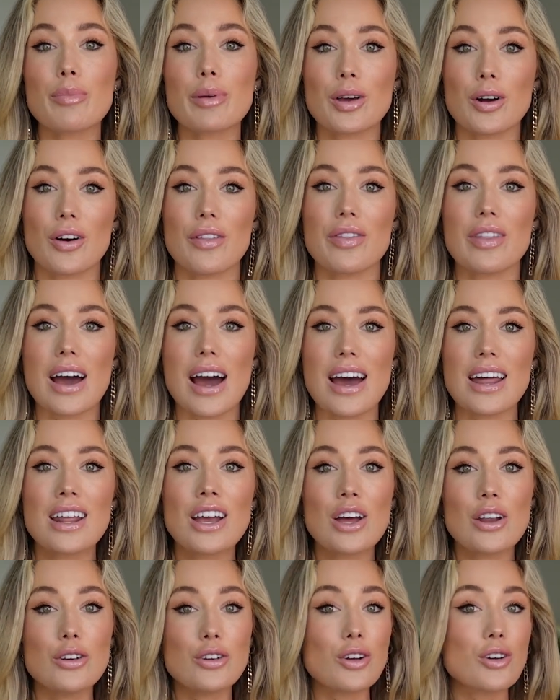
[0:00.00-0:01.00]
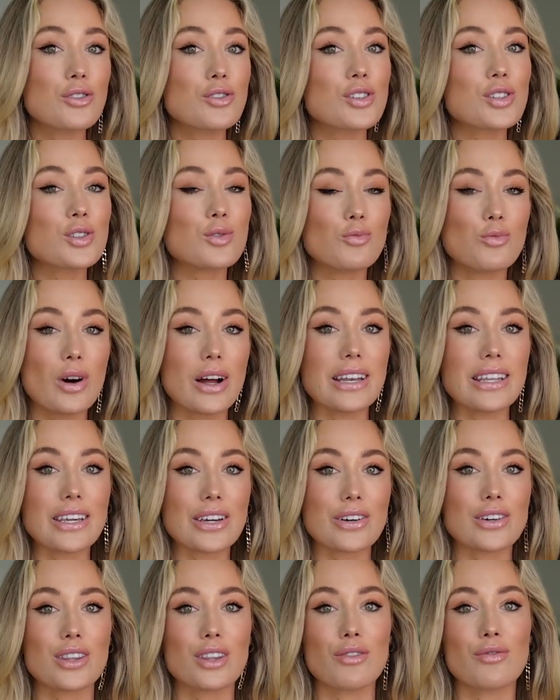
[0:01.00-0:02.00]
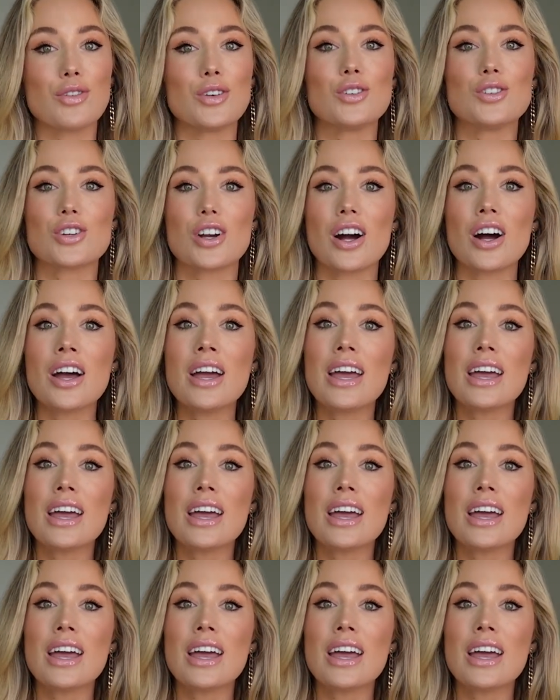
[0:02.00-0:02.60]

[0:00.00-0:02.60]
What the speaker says: beyond that, not just 1 year in the future.